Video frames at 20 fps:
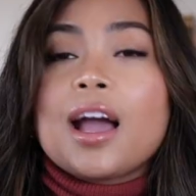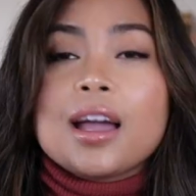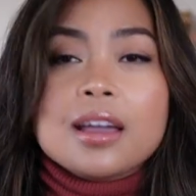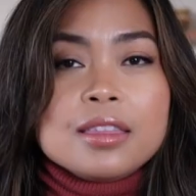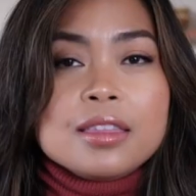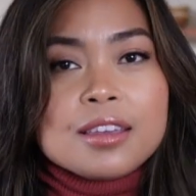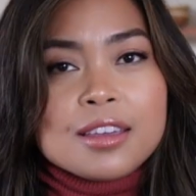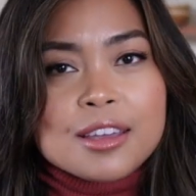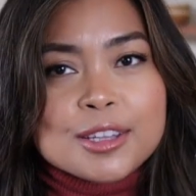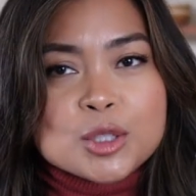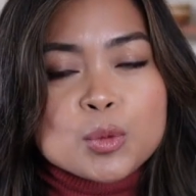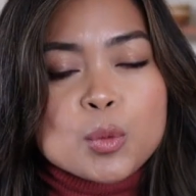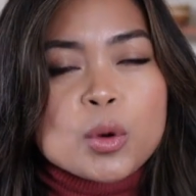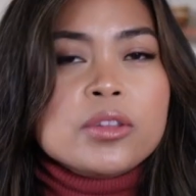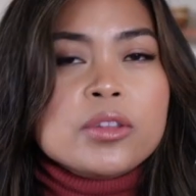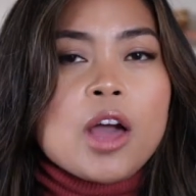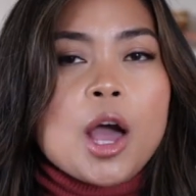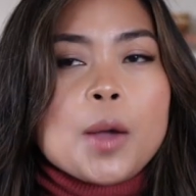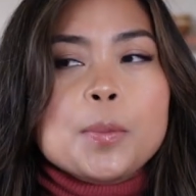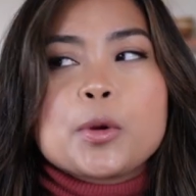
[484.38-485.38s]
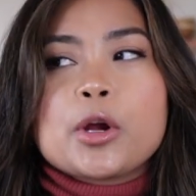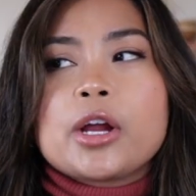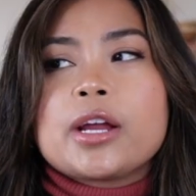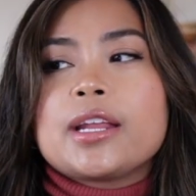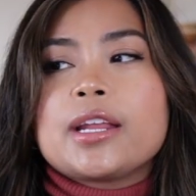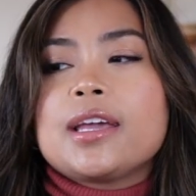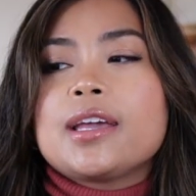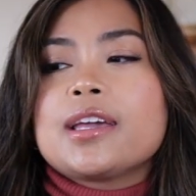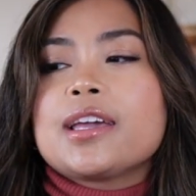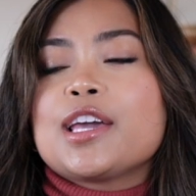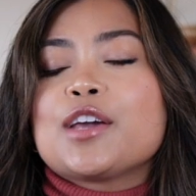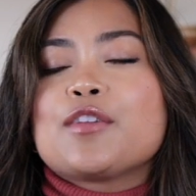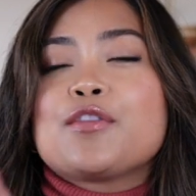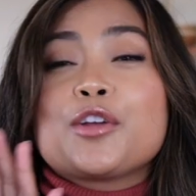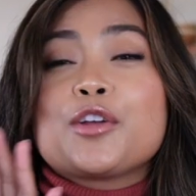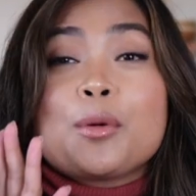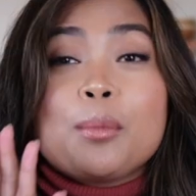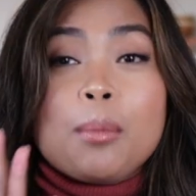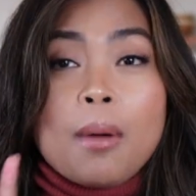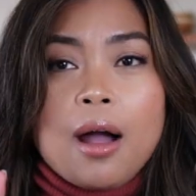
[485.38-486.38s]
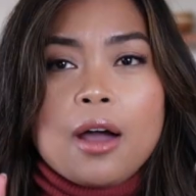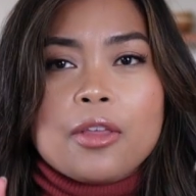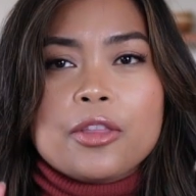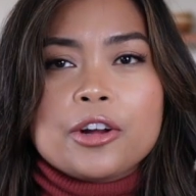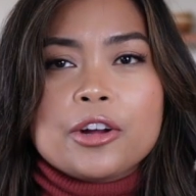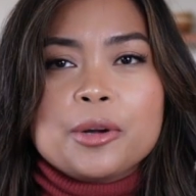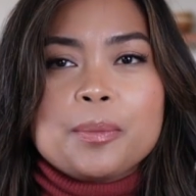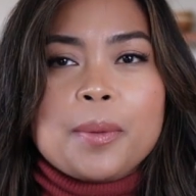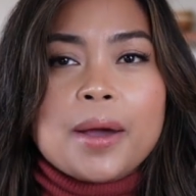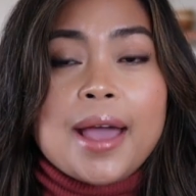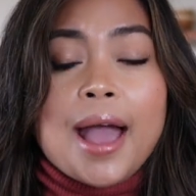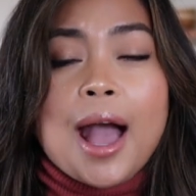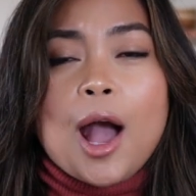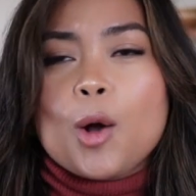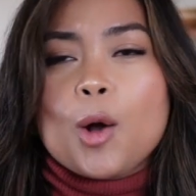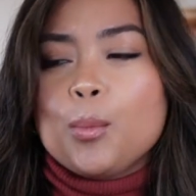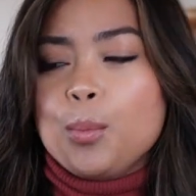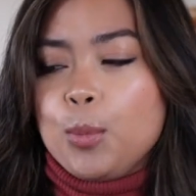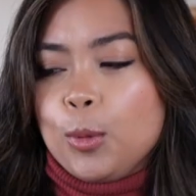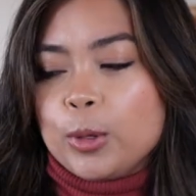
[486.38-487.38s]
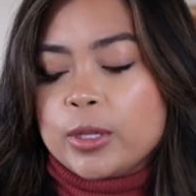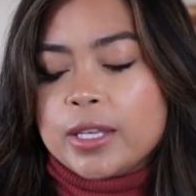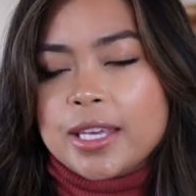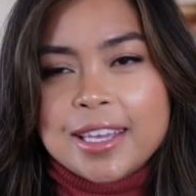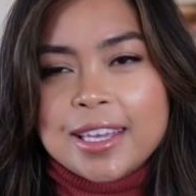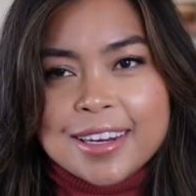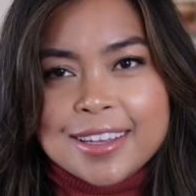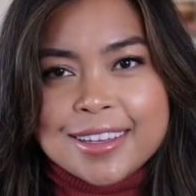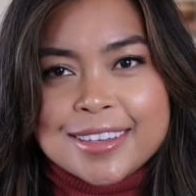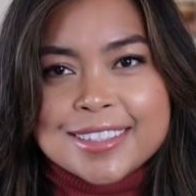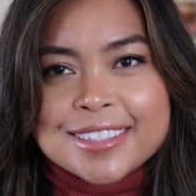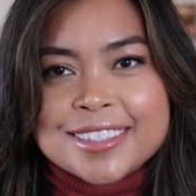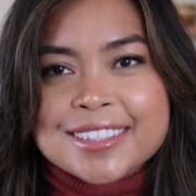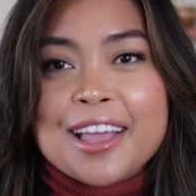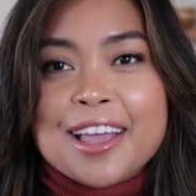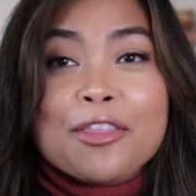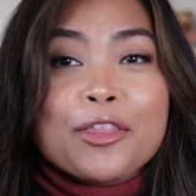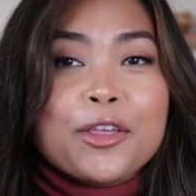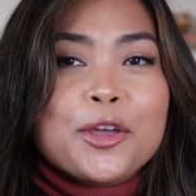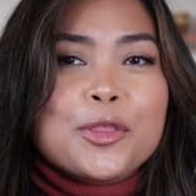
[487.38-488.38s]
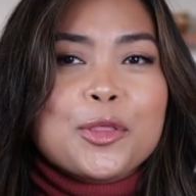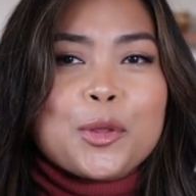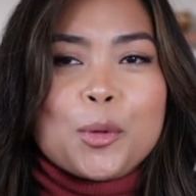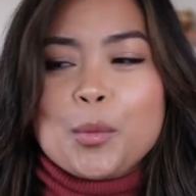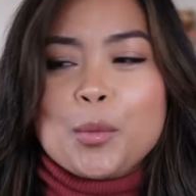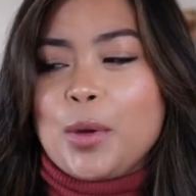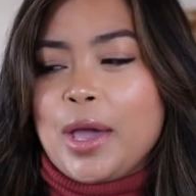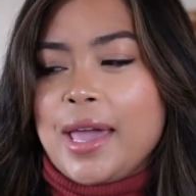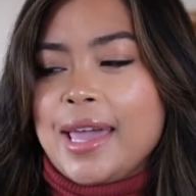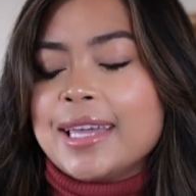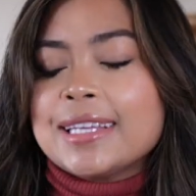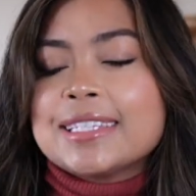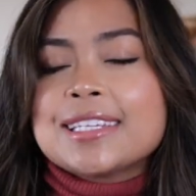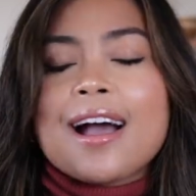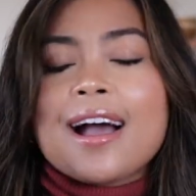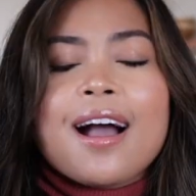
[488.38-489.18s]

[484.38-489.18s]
I think it's worth upgrading if you're bothered by how bulky it is and like the weight.